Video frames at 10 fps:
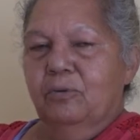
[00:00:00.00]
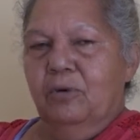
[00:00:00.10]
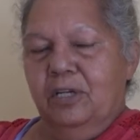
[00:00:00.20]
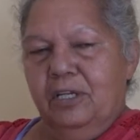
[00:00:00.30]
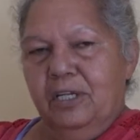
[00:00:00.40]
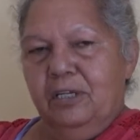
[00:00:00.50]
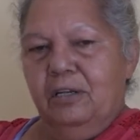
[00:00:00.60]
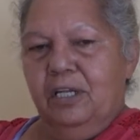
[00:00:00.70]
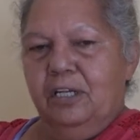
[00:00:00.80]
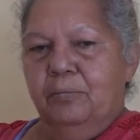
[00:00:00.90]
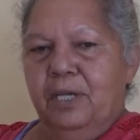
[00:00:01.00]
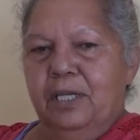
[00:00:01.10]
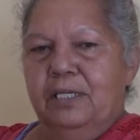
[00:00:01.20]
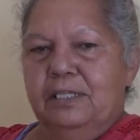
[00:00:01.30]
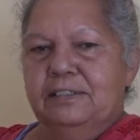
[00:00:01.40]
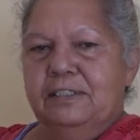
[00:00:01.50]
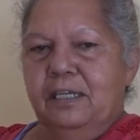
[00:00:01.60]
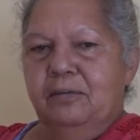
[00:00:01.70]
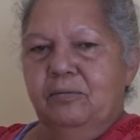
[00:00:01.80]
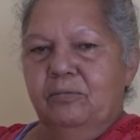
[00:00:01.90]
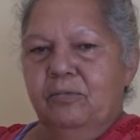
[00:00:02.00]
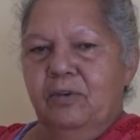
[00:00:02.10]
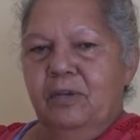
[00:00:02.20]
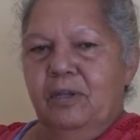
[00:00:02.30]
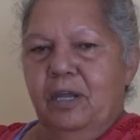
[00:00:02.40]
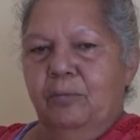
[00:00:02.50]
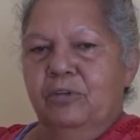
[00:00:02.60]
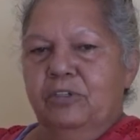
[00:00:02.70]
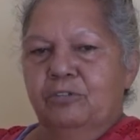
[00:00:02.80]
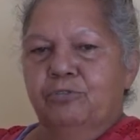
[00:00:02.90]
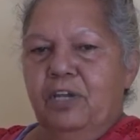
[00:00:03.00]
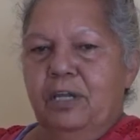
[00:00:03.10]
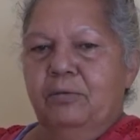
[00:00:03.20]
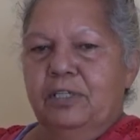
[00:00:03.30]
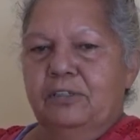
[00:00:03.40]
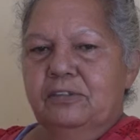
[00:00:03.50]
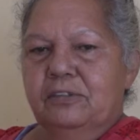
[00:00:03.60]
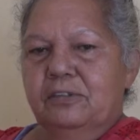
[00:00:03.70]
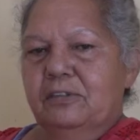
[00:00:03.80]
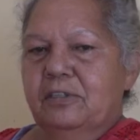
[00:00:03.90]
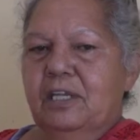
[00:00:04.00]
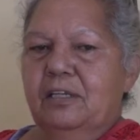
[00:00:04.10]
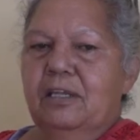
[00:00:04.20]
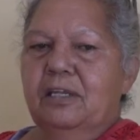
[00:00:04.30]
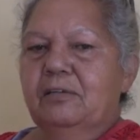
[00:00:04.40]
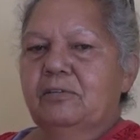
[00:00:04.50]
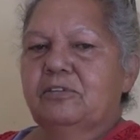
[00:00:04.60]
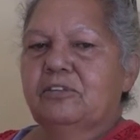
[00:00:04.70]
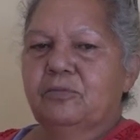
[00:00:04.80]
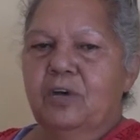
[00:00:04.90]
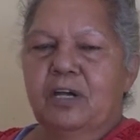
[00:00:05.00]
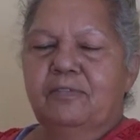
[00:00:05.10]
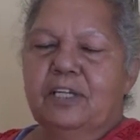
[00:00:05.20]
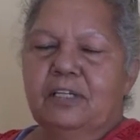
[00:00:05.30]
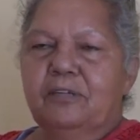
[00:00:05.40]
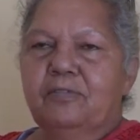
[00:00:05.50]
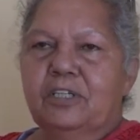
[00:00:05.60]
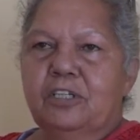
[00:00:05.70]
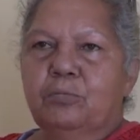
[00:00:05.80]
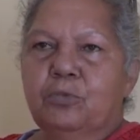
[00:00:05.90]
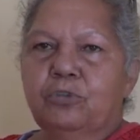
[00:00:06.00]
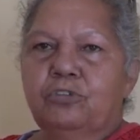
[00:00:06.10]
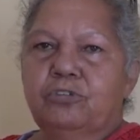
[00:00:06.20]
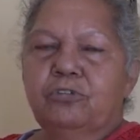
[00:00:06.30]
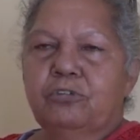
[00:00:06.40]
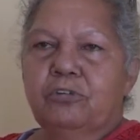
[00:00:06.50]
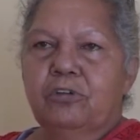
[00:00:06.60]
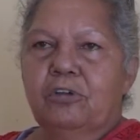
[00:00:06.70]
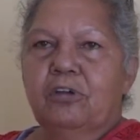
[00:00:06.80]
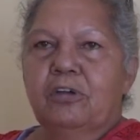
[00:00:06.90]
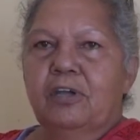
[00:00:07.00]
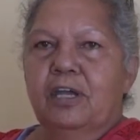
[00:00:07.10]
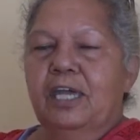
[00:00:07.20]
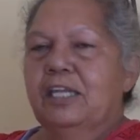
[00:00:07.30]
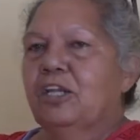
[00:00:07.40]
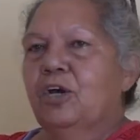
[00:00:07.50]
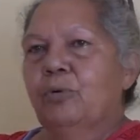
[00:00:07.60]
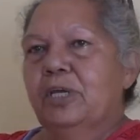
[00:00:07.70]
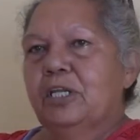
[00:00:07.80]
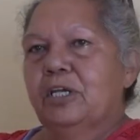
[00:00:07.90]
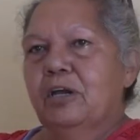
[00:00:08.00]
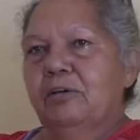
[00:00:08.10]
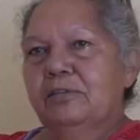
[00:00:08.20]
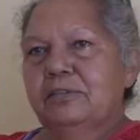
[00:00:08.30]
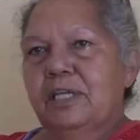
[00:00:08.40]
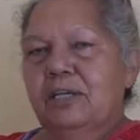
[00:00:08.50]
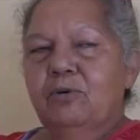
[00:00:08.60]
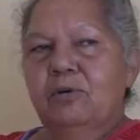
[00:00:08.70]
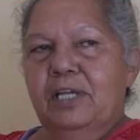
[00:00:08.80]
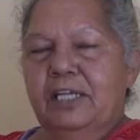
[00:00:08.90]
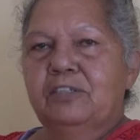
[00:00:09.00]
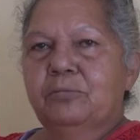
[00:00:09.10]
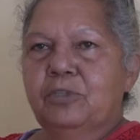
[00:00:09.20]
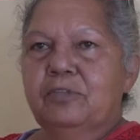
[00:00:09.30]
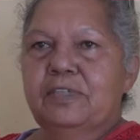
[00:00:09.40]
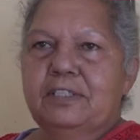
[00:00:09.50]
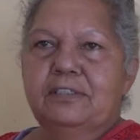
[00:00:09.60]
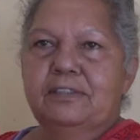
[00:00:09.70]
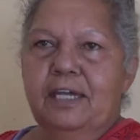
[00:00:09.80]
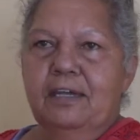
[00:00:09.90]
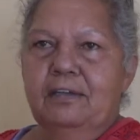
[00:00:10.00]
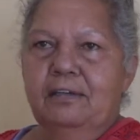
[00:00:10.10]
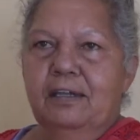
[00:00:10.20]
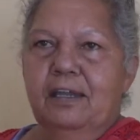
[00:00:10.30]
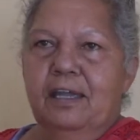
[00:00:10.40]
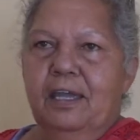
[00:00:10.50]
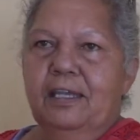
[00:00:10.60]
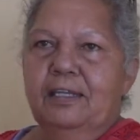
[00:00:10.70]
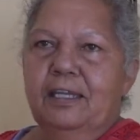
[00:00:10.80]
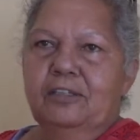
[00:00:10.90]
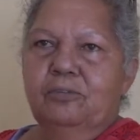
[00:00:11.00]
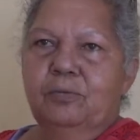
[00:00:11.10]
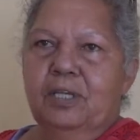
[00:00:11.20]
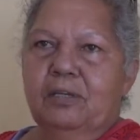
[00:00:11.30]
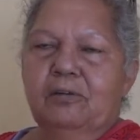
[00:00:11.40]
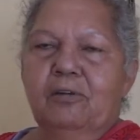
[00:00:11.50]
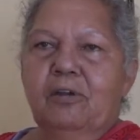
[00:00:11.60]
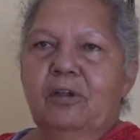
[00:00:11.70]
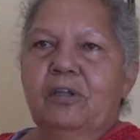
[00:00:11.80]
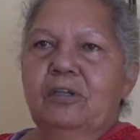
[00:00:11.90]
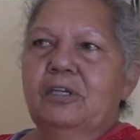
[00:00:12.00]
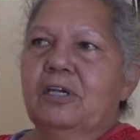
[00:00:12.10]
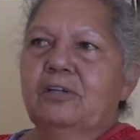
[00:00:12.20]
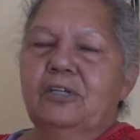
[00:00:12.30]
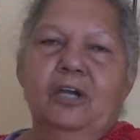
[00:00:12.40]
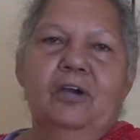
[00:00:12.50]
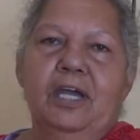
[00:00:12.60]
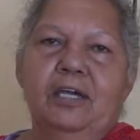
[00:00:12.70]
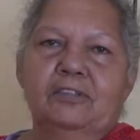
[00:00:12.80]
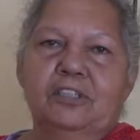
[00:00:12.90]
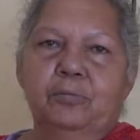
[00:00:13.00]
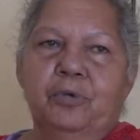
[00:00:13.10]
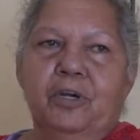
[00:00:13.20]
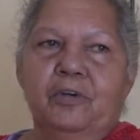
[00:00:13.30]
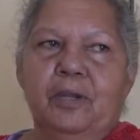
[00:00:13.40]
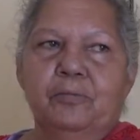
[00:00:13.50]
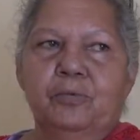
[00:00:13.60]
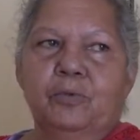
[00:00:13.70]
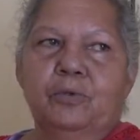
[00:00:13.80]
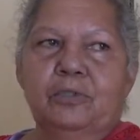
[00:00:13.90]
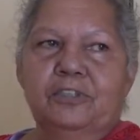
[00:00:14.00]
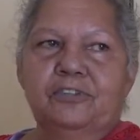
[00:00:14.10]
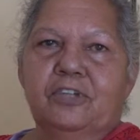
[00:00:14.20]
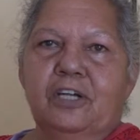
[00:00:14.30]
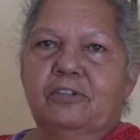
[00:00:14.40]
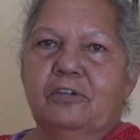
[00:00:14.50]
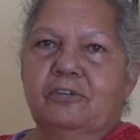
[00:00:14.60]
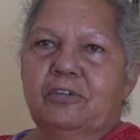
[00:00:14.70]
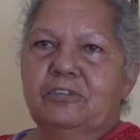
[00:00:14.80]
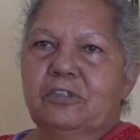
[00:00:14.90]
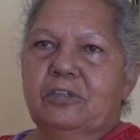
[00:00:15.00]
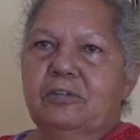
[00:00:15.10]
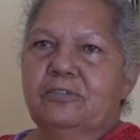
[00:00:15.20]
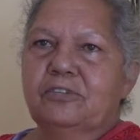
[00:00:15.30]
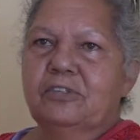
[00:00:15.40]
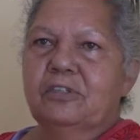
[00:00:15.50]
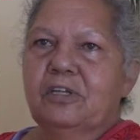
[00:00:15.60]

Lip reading: don't like about it is that Aboriginal families that had survived and lived in the bush had nowhere to go. They all had to move into town, and that's when, you know, no housing programs. We were all just chucked on reserves.